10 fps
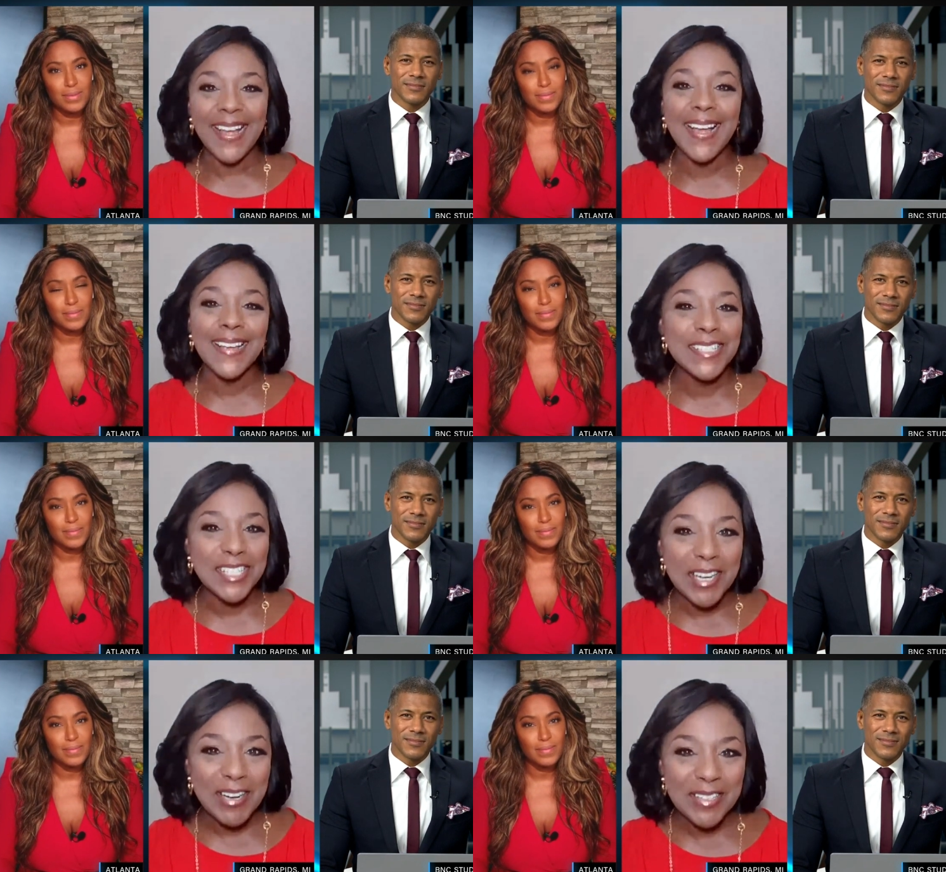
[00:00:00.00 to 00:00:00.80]
Speaker 1: Hi,
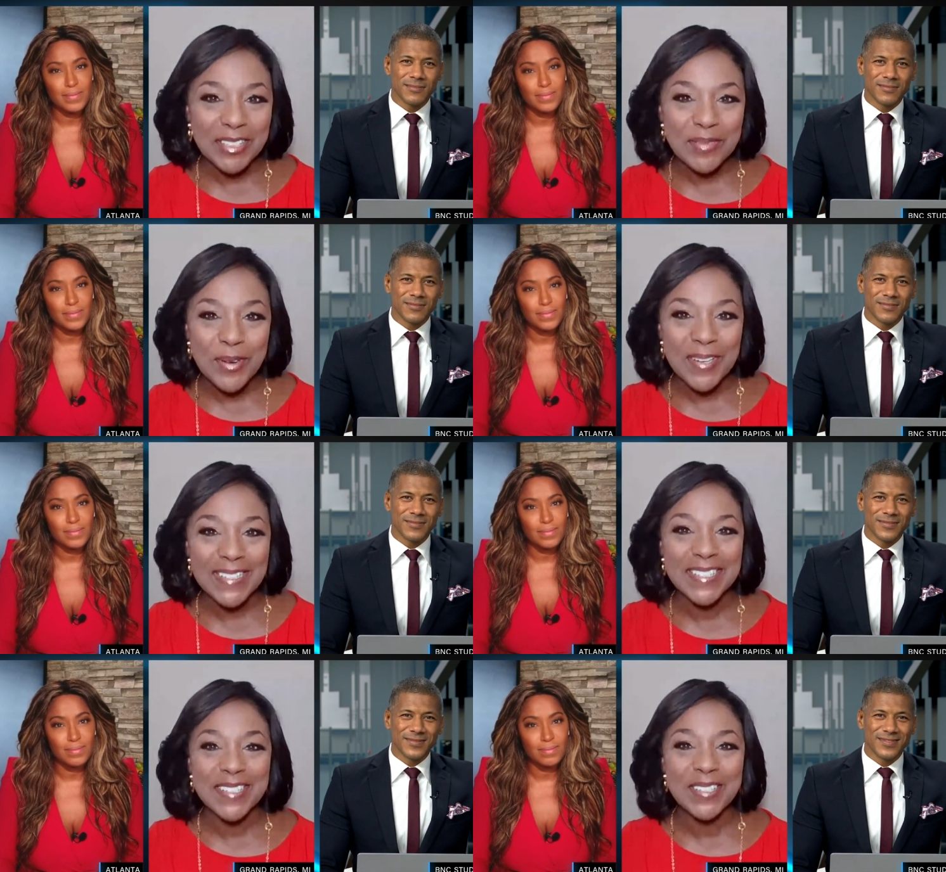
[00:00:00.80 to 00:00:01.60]
Sharon. Good
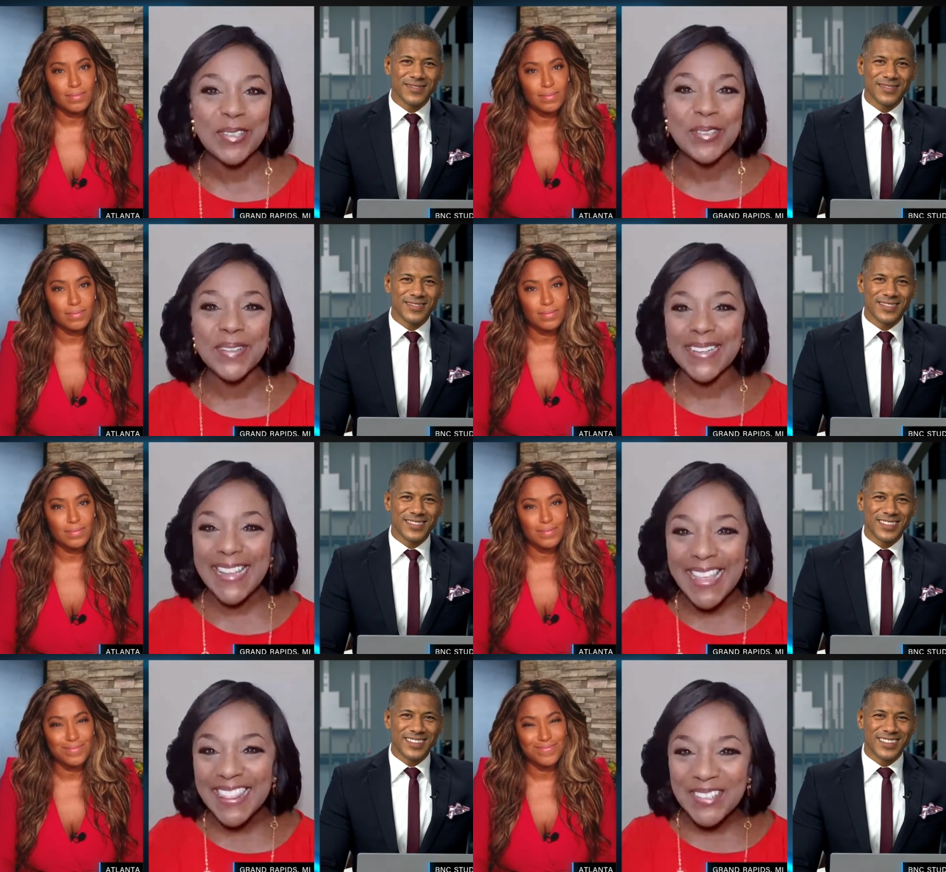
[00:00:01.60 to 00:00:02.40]
morning to you. And
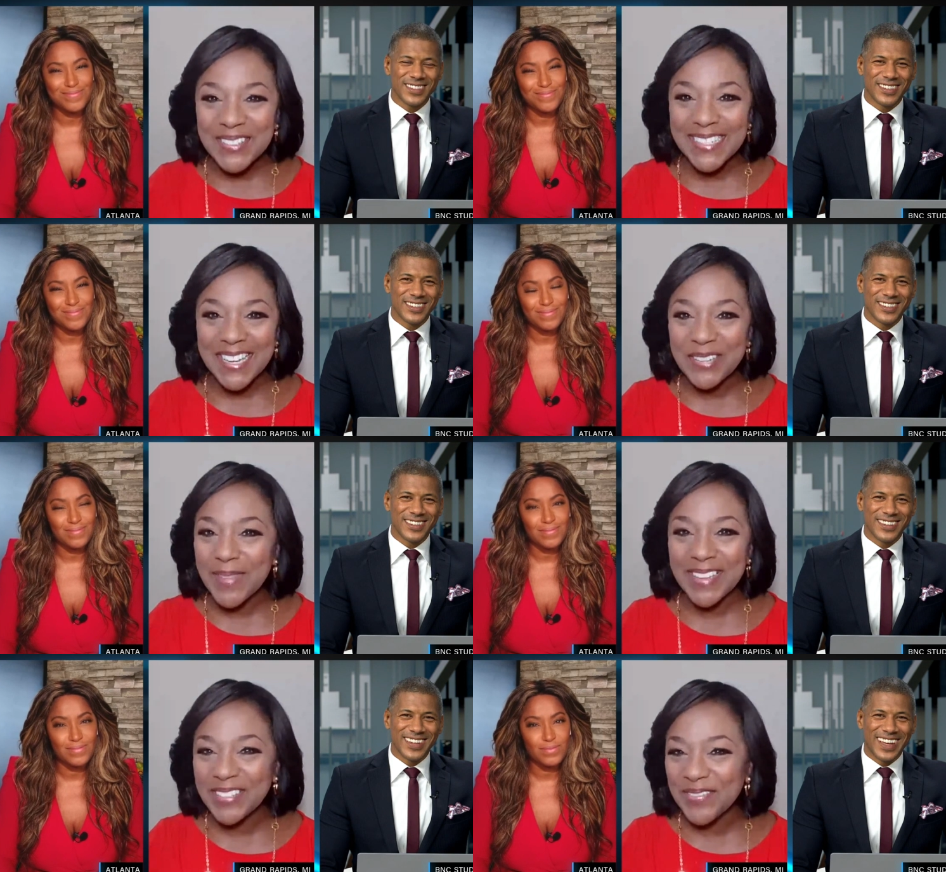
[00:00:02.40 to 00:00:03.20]
hello, Shannon,
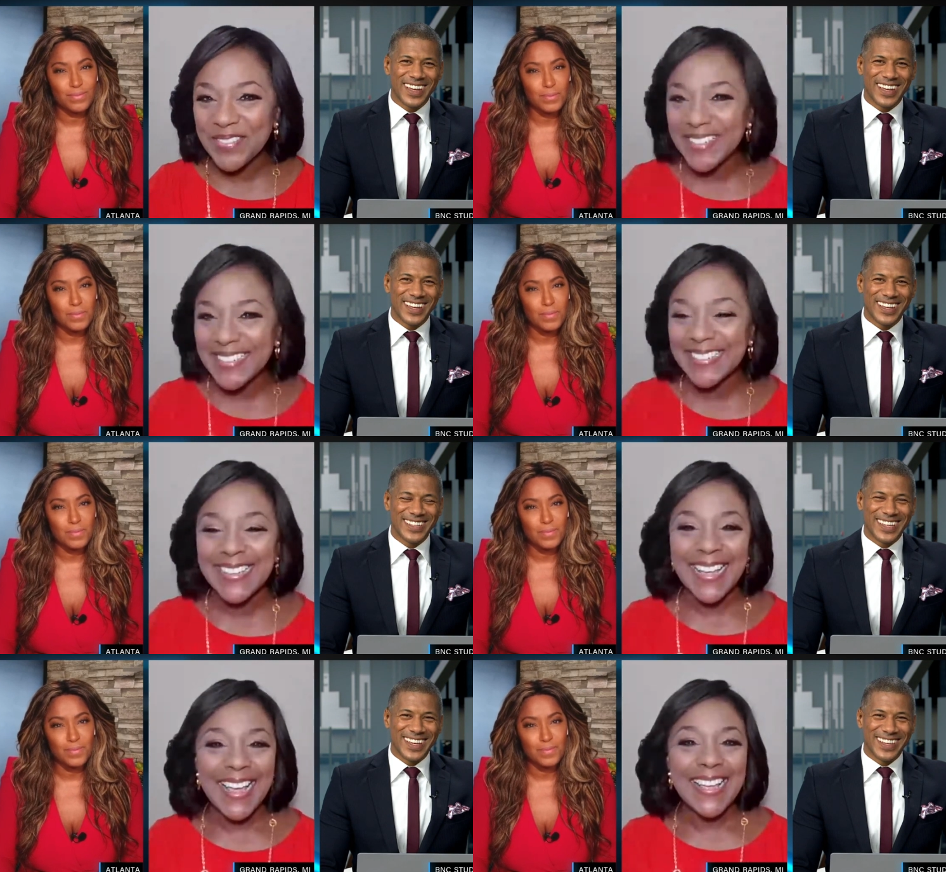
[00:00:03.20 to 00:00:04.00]
my good hey. friend.
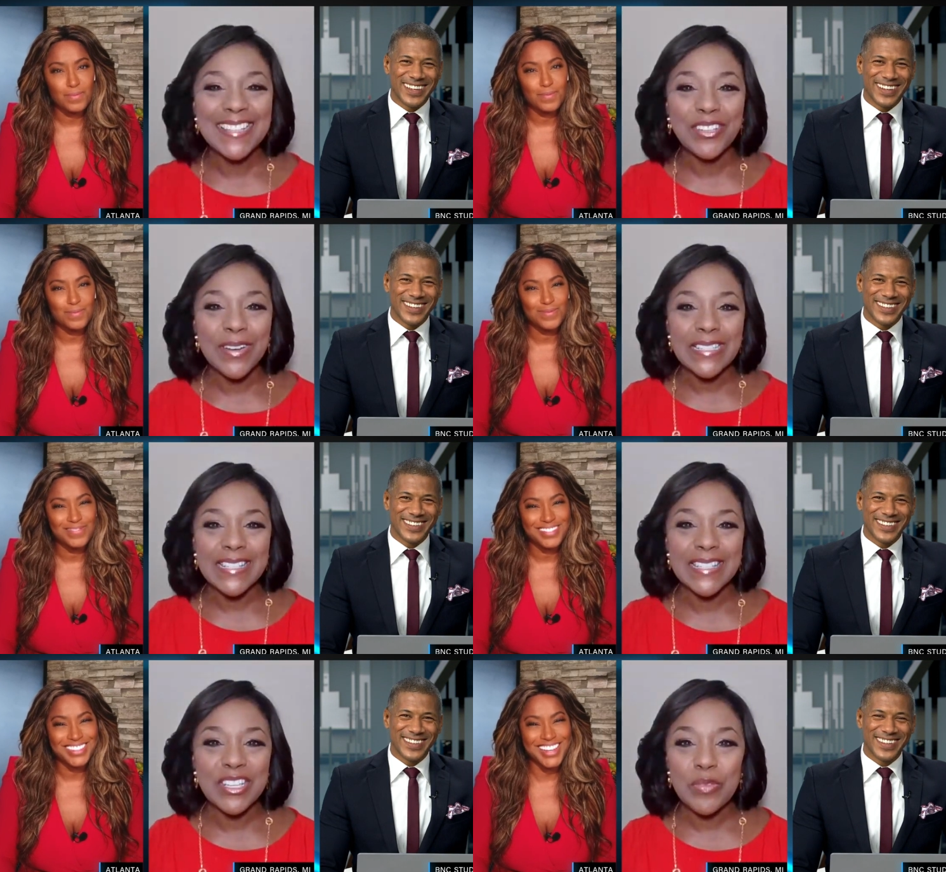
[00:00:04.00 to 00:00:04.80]
Hey. It's great
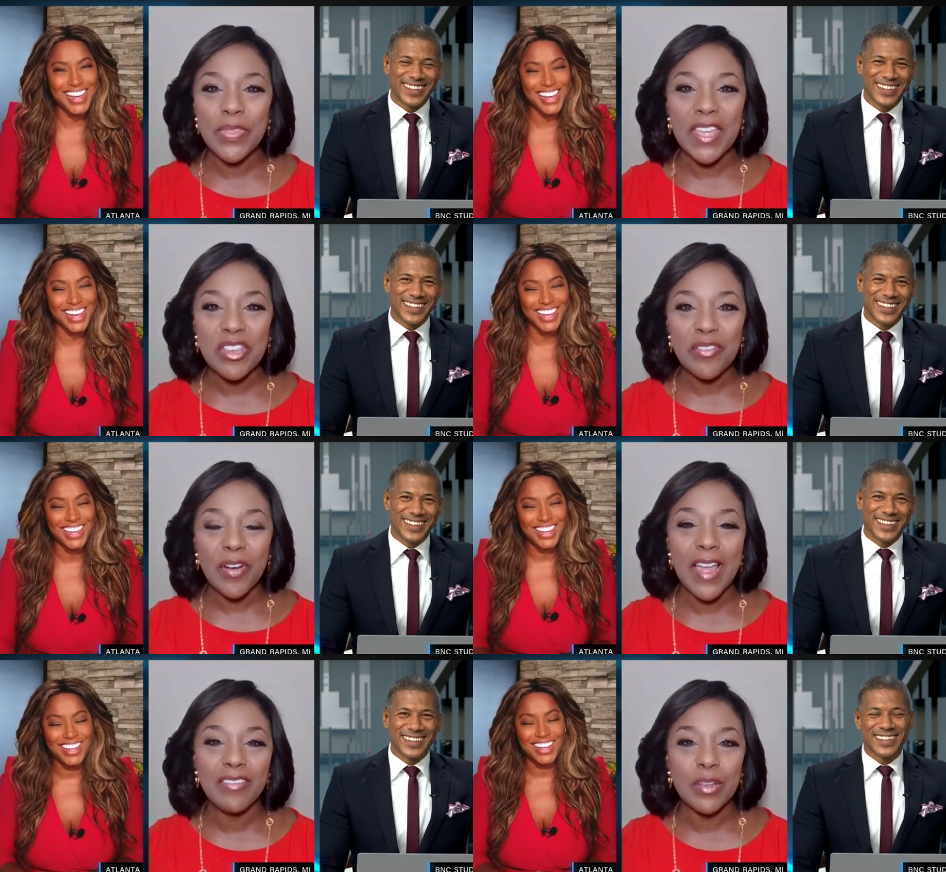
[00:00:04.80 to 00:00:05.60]
to see you. Thank you
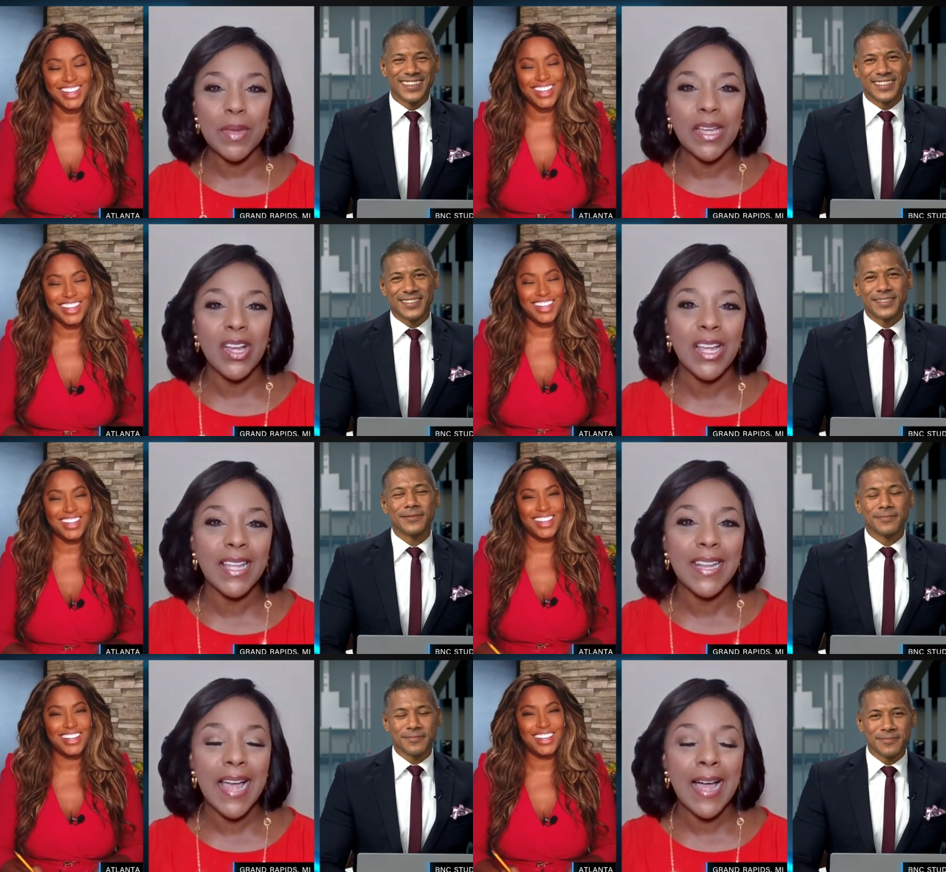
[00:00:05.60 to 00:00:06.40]
for having me
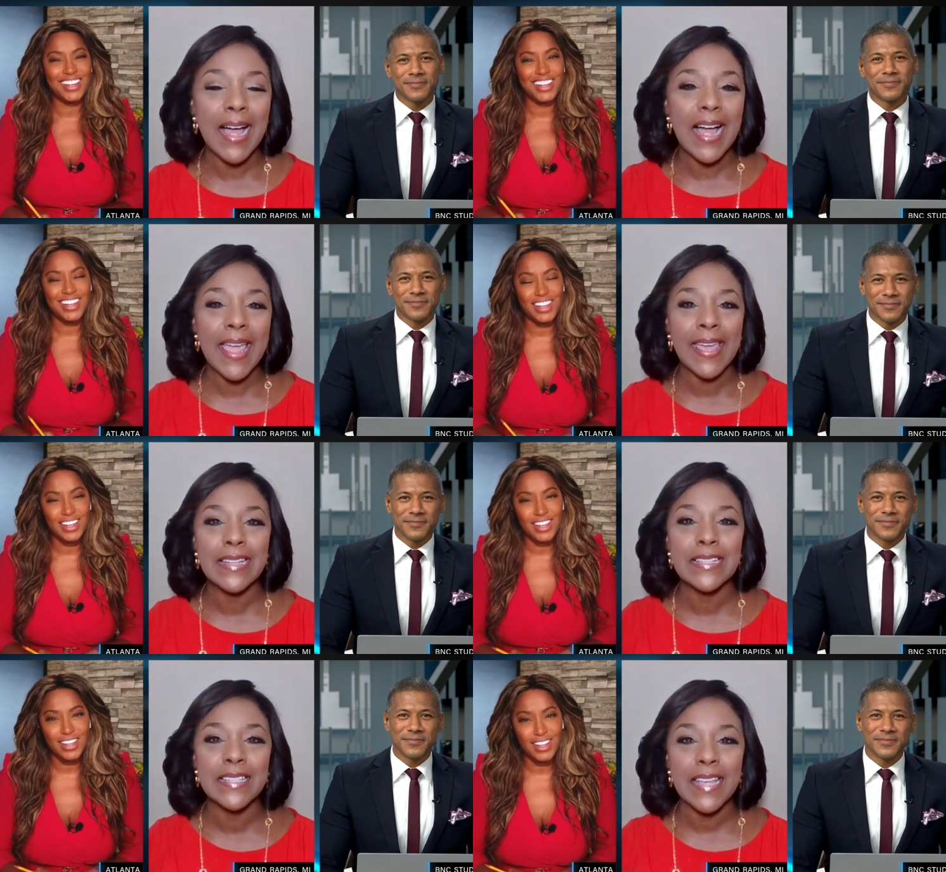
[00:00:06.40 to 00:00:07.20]
on. Uh,
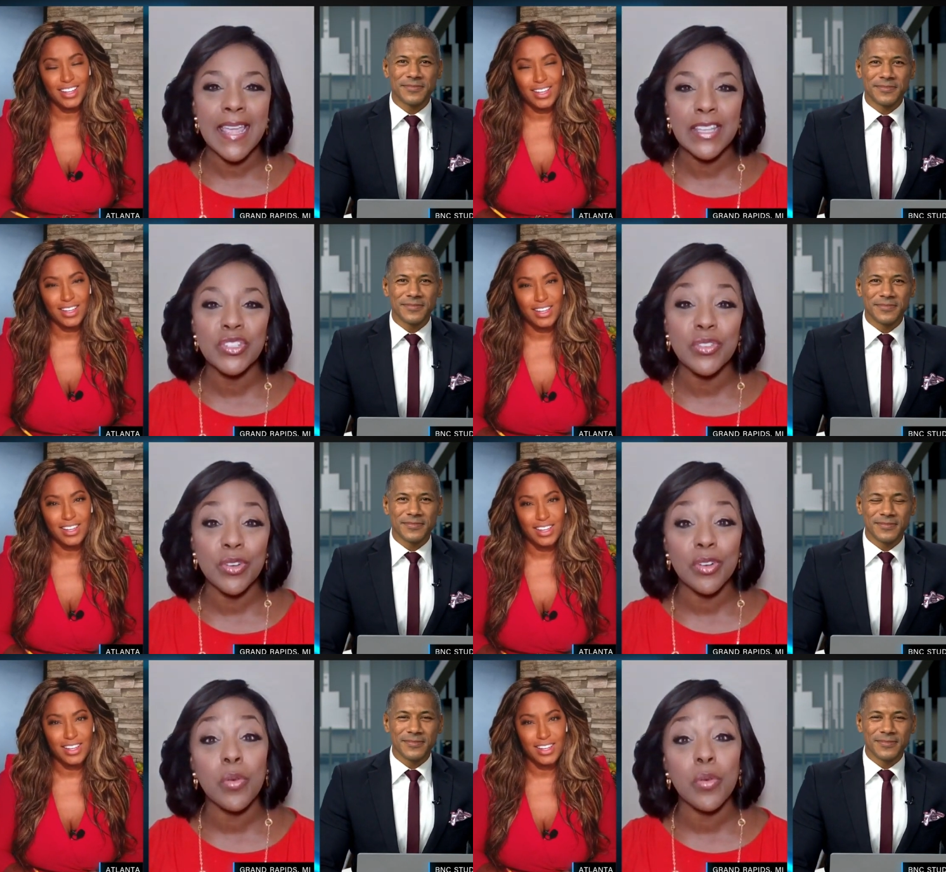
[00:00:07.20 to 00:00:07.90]
and to answer your